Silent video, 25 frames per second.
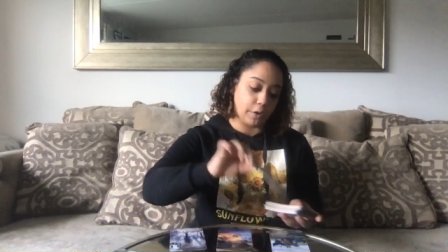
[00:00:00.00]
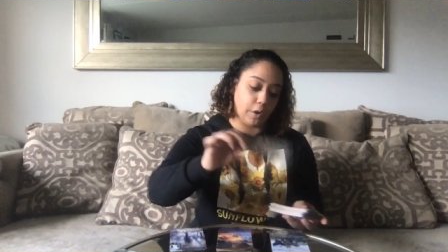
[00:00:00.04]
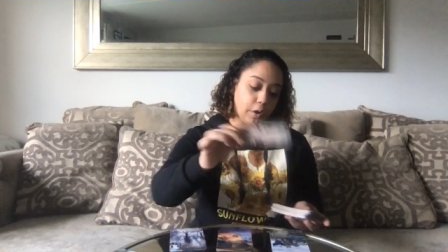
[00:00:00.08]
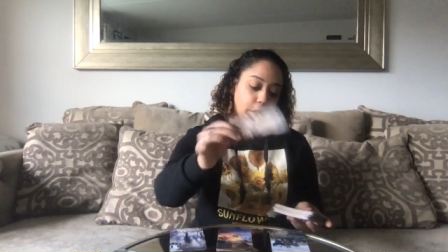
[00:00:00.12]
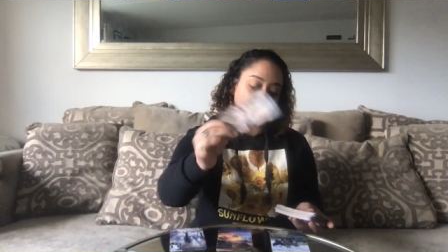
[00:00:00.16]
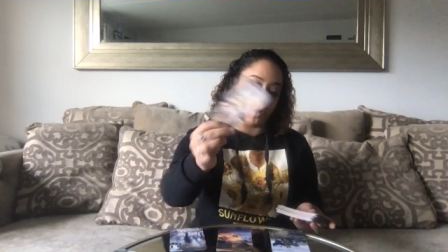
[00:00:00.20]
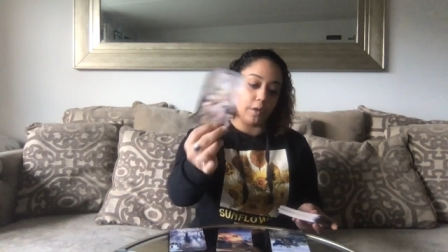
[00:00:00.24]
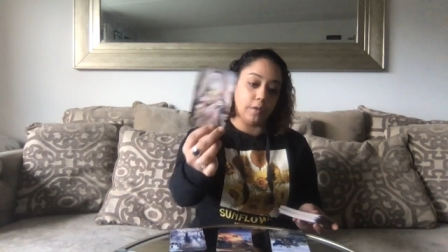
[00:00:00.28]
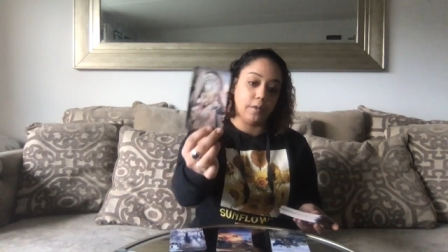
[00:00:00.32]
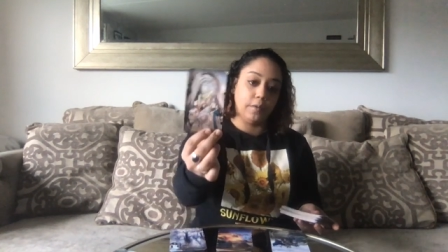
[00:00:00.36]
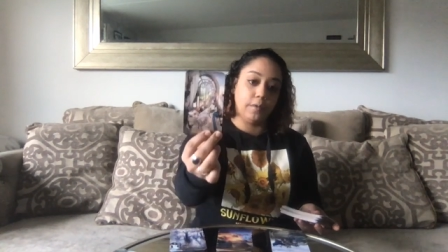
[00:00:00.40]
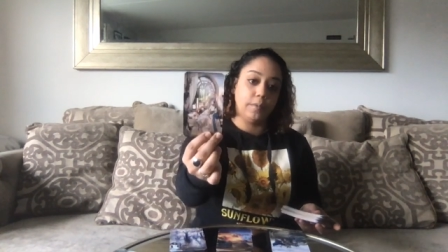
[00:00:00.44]

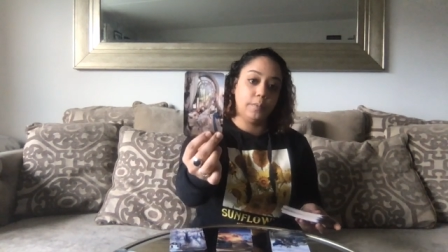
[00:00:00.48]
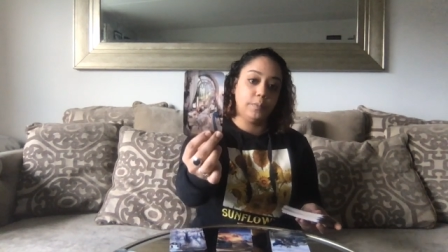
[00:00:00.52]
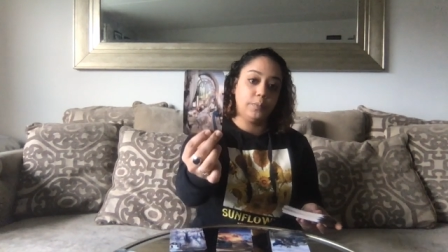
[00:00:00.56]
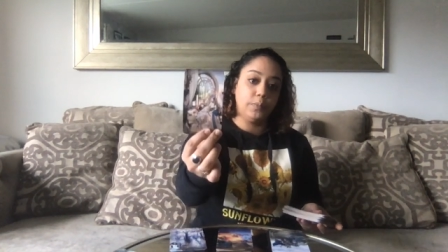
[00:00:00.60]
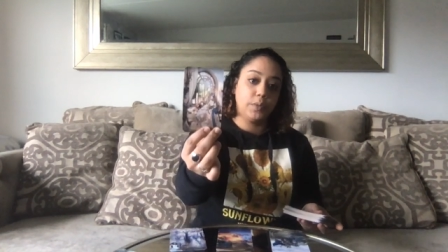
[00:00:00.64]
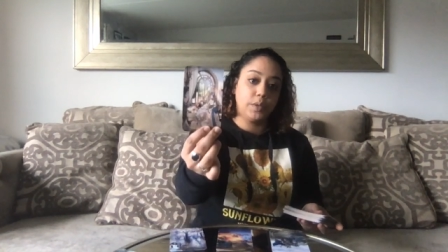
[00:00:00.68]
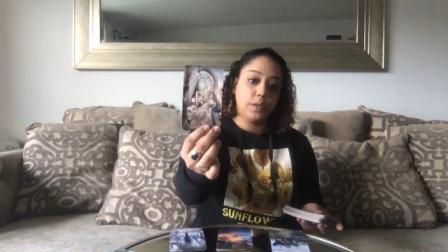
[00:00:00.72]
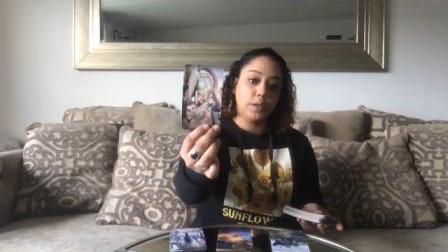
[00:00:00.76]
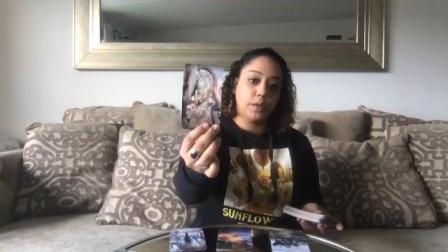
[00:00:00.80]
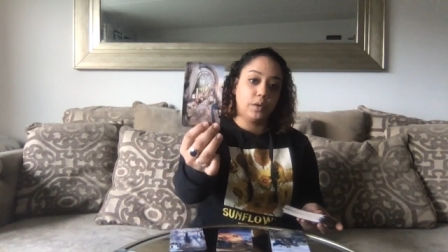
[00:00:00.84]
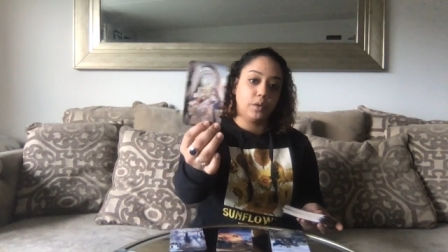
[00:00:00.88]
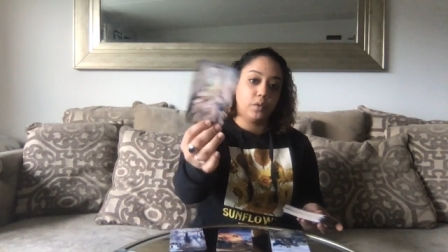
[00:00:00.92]
call.
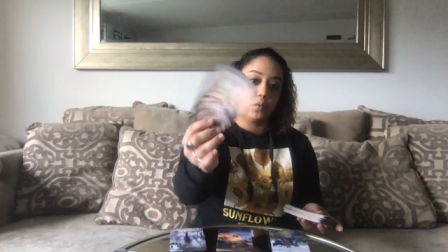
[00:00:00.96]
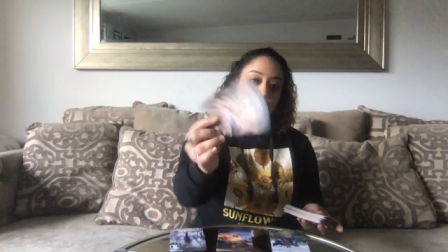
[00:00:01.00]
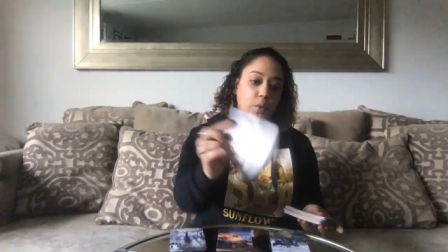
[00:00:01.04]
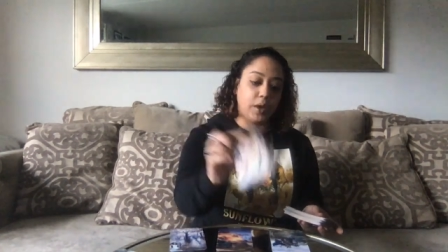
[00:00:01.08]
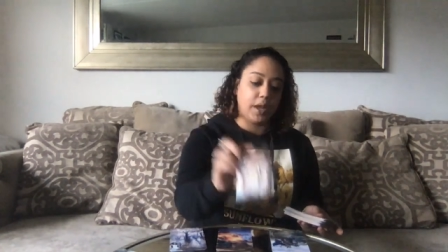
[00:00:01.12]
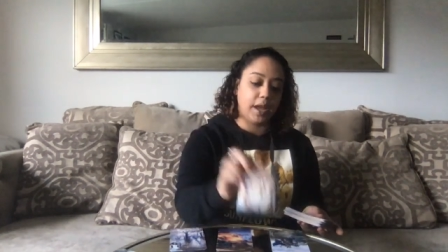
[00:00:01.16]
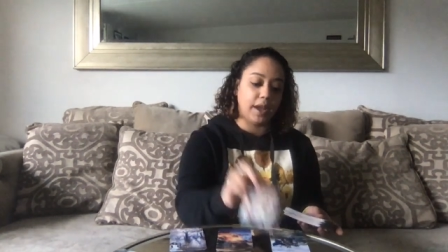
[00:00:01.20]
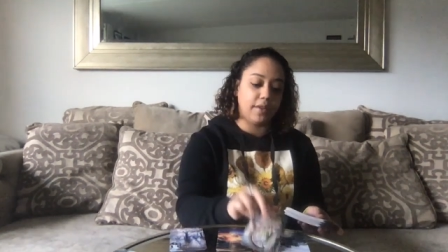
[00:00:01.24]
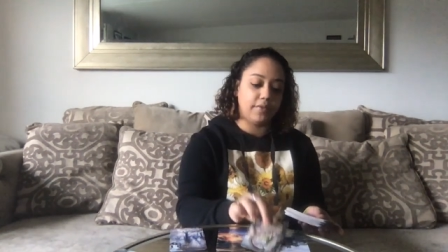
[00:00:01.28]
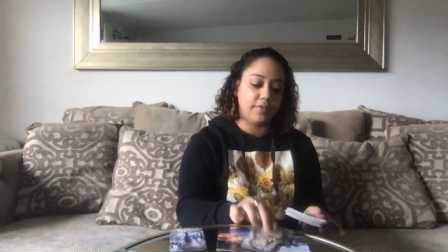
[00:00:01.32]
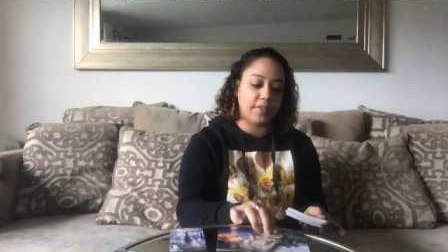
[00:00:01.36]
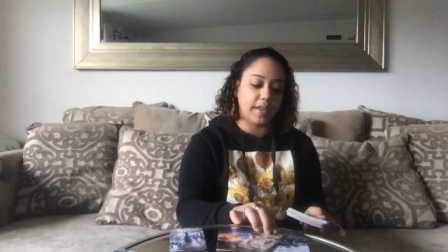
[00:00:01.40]
We
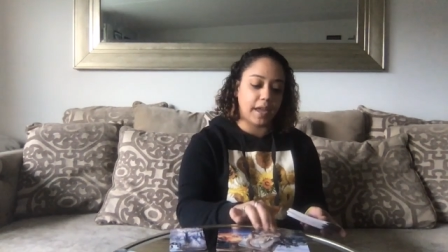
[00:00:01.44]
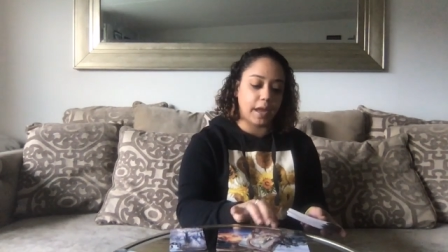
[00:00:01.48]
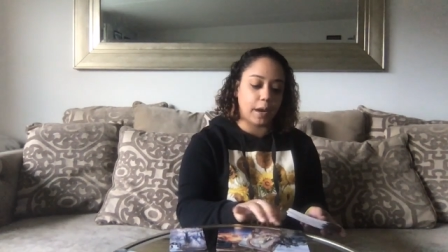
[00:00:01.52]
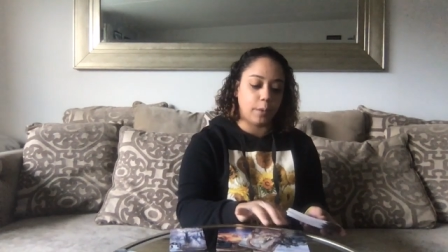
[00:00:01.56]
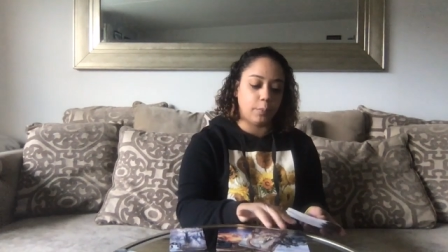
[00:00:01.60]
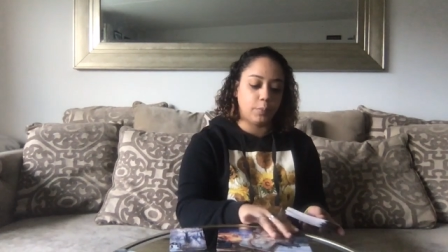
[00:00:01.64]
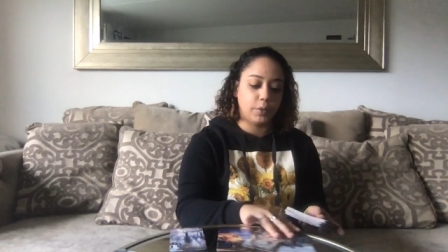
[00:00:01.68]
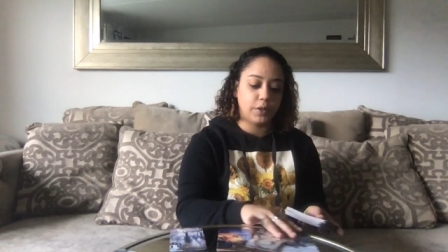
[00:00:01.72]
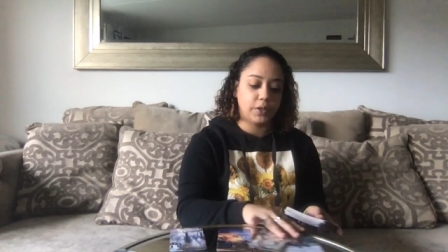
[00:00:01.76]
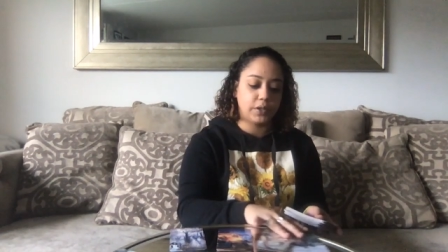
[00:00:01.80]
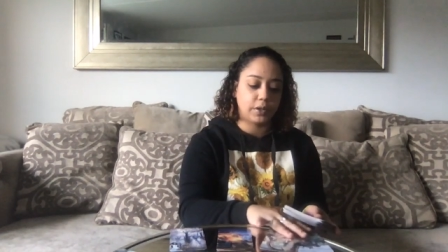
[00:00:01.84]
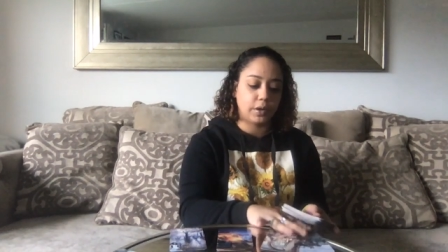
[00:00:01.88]
have the
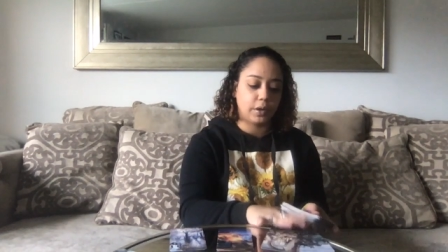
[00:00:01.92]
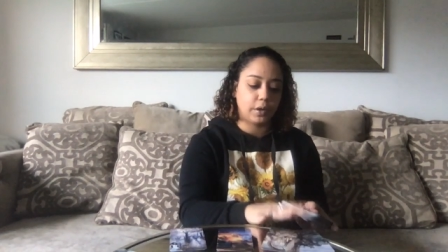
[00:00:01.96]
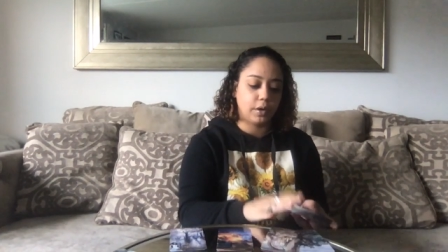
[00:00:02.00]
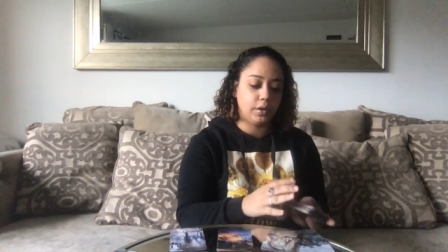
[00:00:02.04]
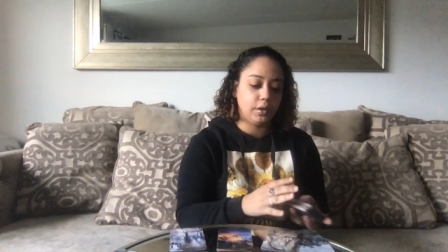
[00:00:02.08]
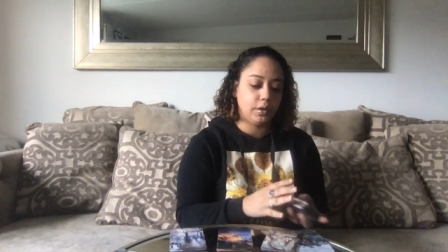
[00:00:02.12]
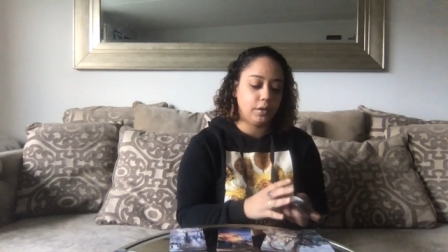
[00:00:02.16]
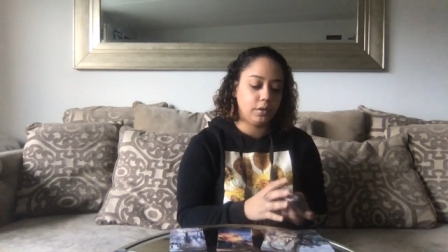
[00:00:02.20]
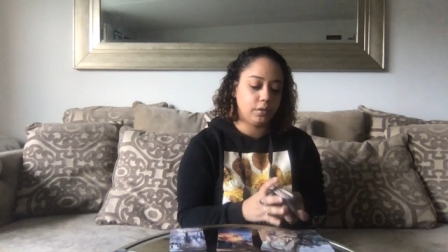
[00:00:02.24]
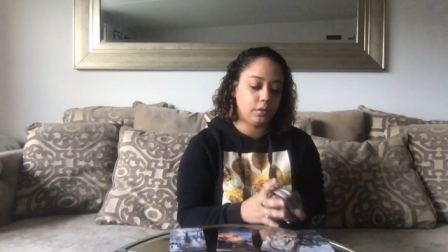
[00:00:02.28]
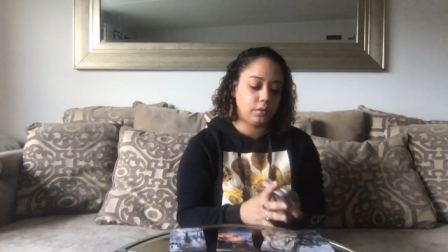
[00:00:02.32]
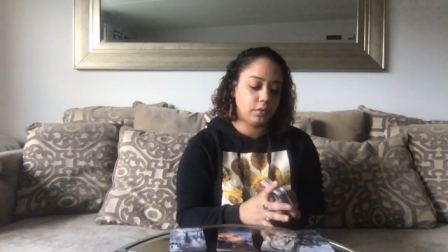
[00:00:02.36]
Empress
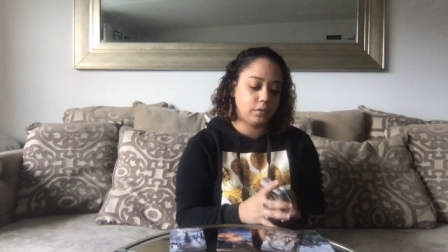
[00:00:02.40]
card,